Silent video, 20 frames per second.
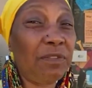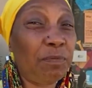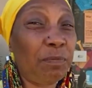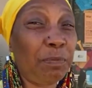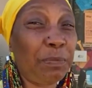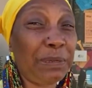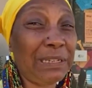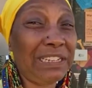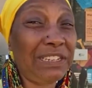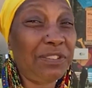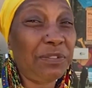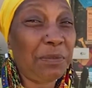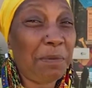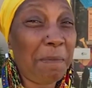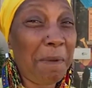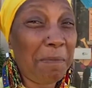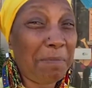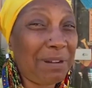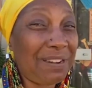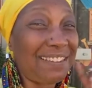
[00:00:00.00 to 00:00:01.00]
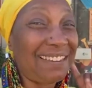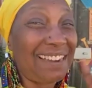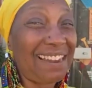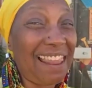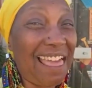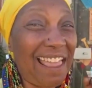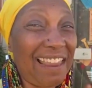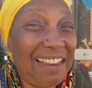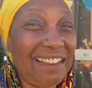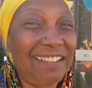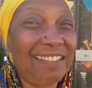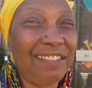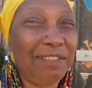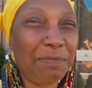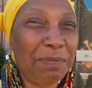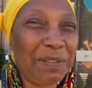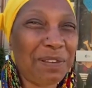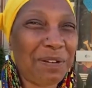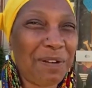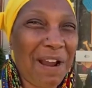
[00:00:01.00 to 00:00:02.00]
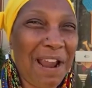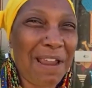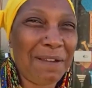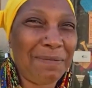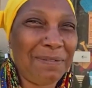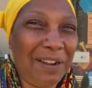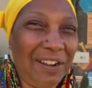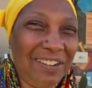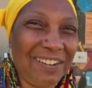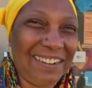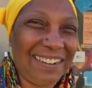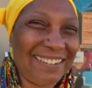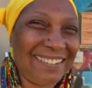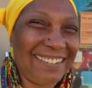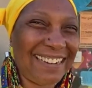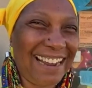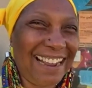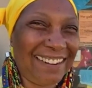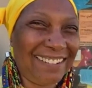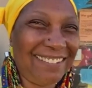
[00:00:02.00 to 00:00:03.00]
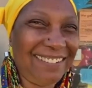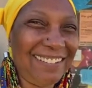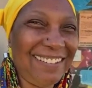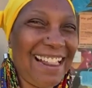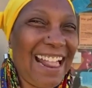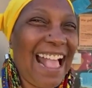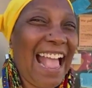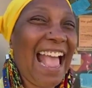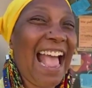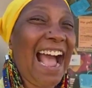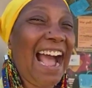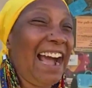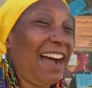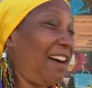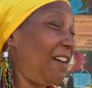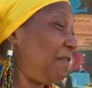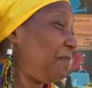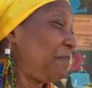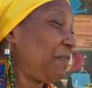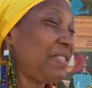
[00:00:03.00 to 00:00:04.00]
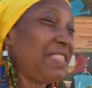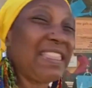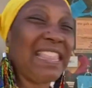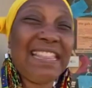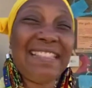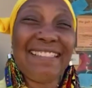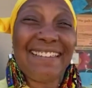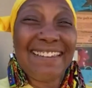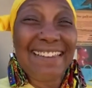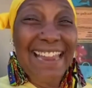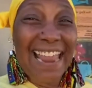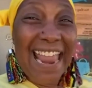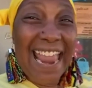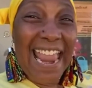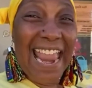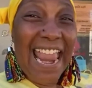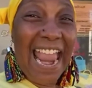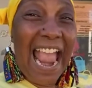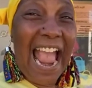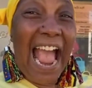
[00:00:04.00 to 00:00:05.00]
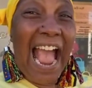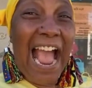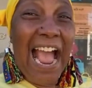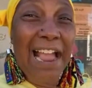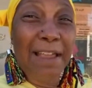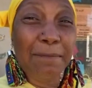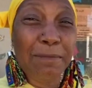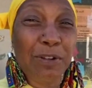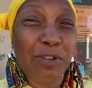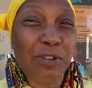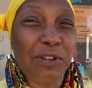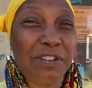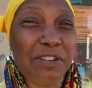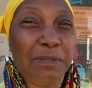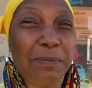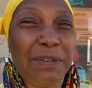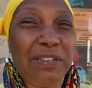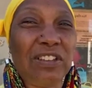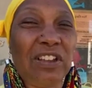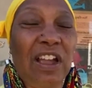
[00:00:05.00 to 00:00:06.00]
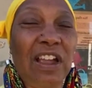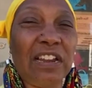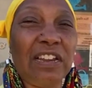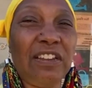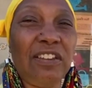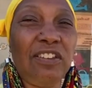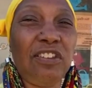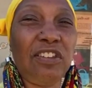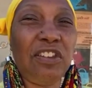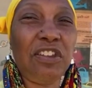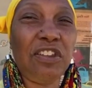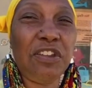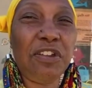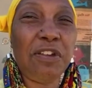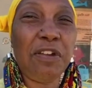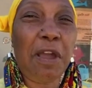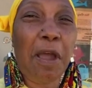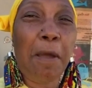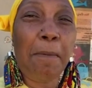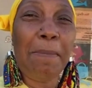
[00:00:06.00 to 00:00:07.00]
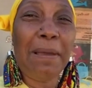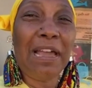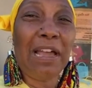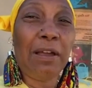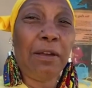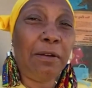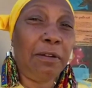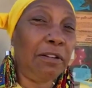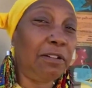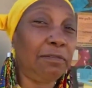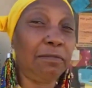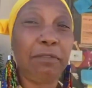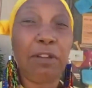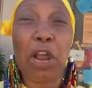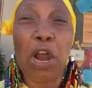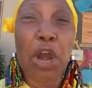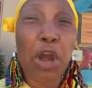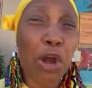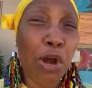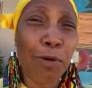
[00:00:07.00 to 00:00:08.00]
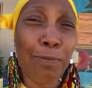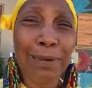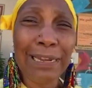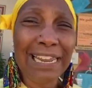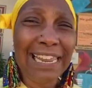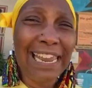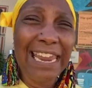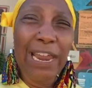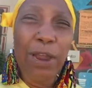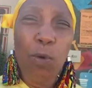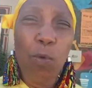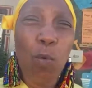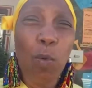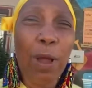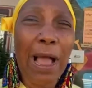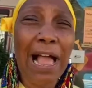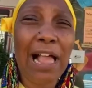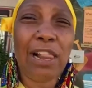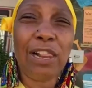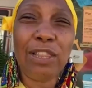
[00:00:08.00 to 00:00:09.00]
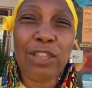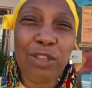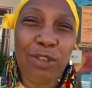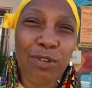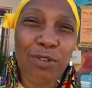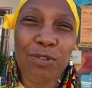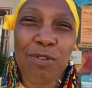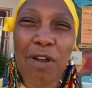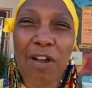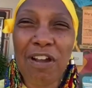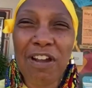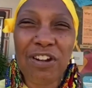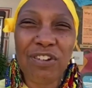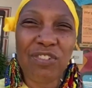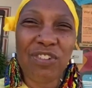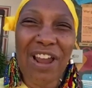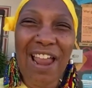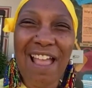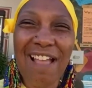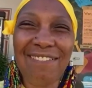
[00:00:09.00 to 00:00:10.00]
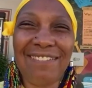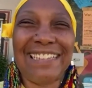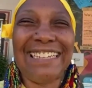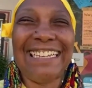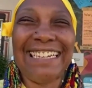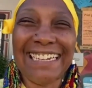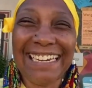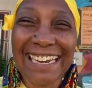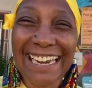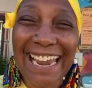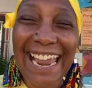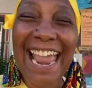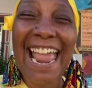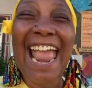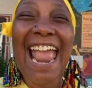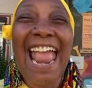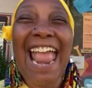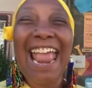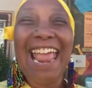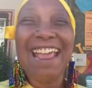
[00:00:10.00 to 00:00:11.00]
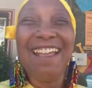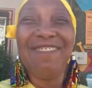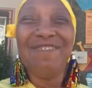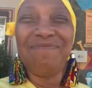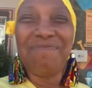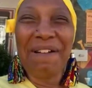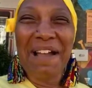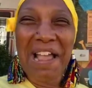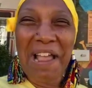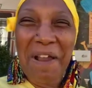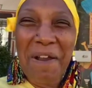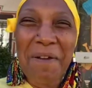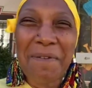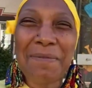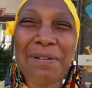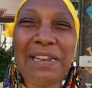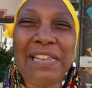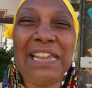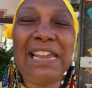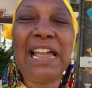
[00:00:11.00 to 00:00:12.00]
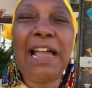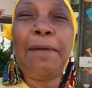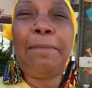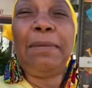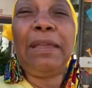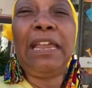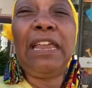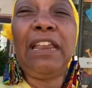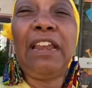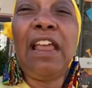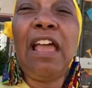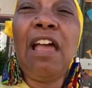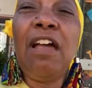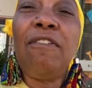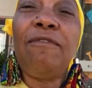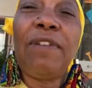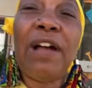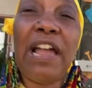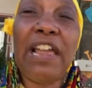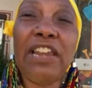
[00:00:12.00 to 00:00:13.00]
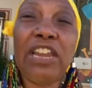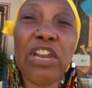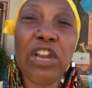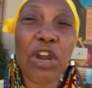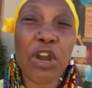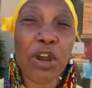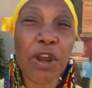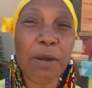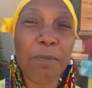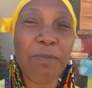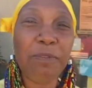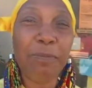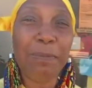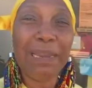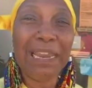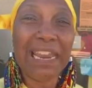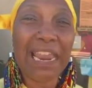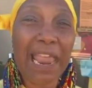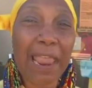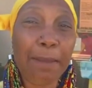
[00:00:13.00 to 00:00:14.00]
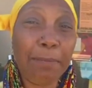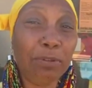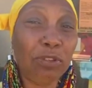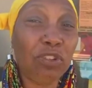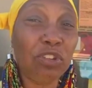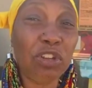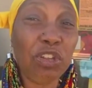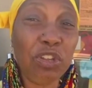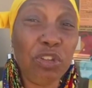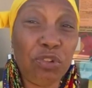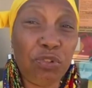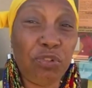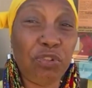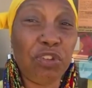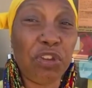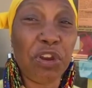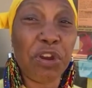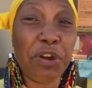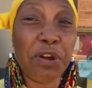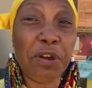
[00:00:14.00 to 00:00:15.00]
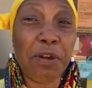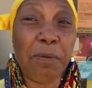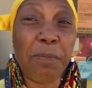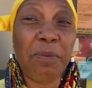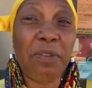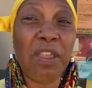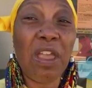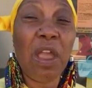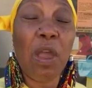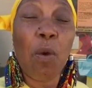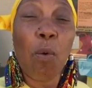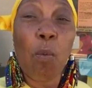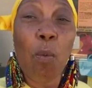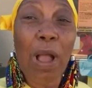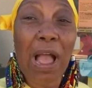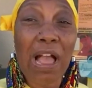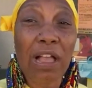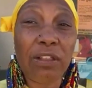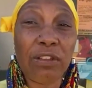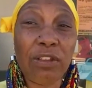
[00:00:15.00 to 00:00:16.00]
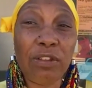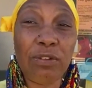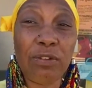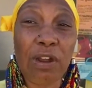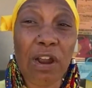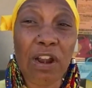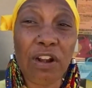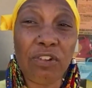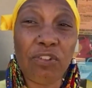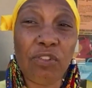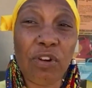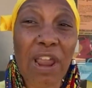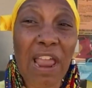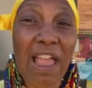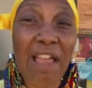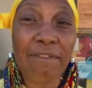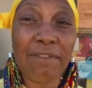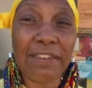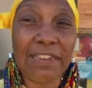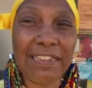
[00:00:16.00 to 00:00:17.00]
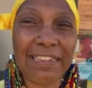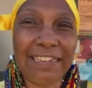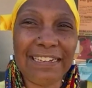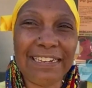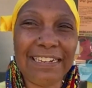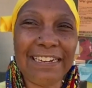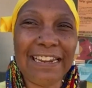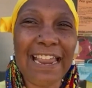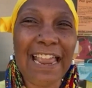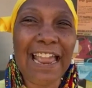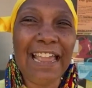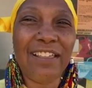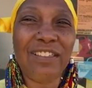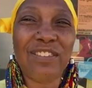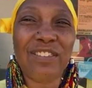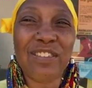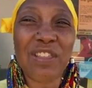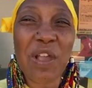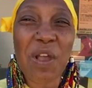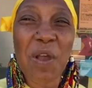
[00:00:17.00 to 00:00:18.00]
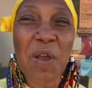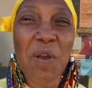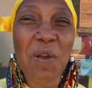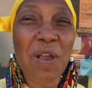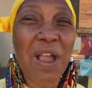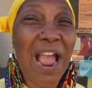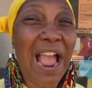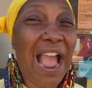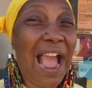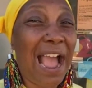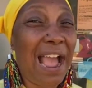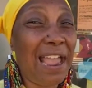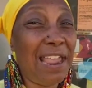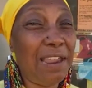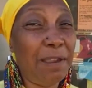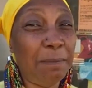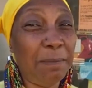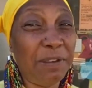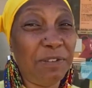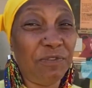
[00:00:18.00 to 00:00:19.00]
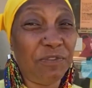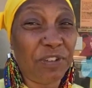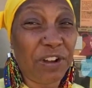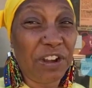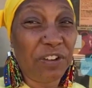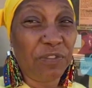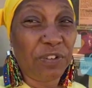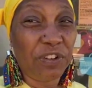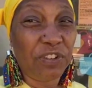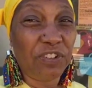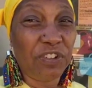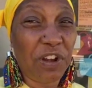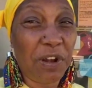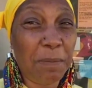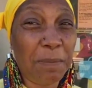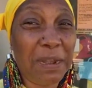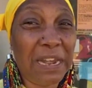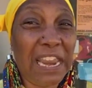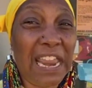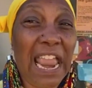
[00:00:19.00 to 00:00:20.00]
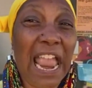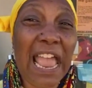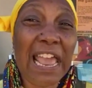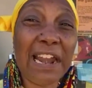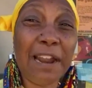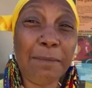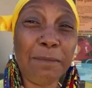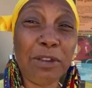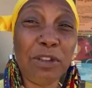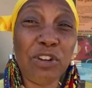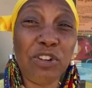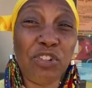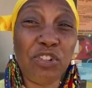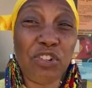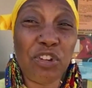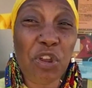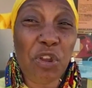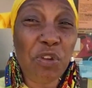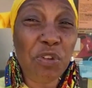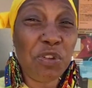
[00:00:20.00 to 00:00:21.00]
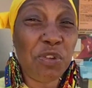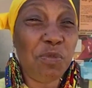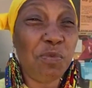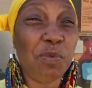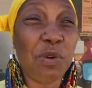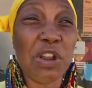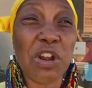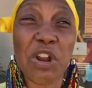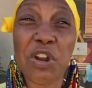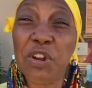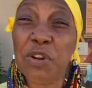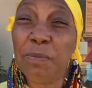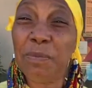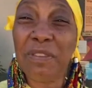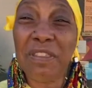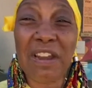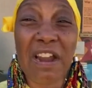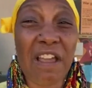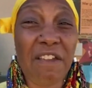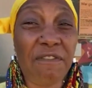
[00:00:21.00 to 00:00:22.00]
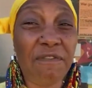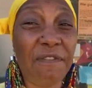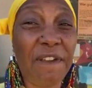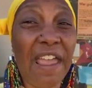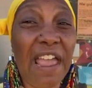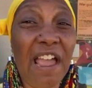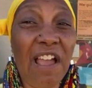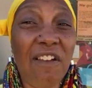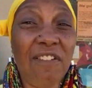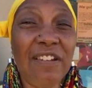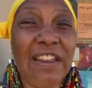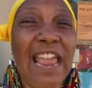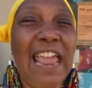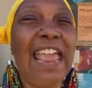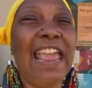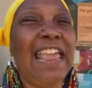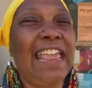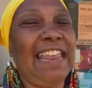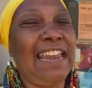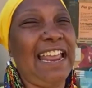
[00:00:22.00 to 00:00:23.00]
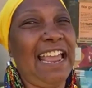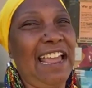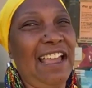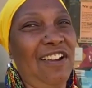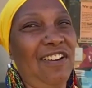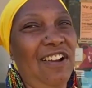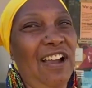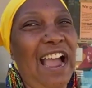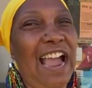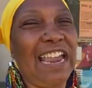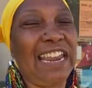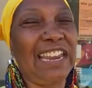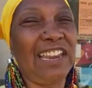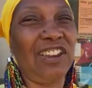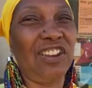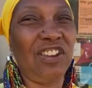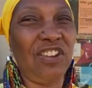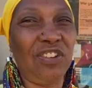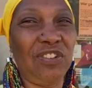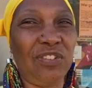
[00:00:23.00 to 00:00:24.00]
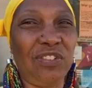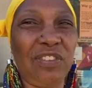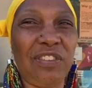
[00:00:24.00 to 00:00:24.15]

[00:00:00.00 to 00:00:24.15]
Please remember to like and subscribe on our channel. Today, I'm going to be talking to you about herbaling while you are traveling. And by herbaling, I mean finding herbs, being able to use herbs while you are traveling. So I am in Frankfurt, Germany, and I'm going to show you what herbs that I found and how I can use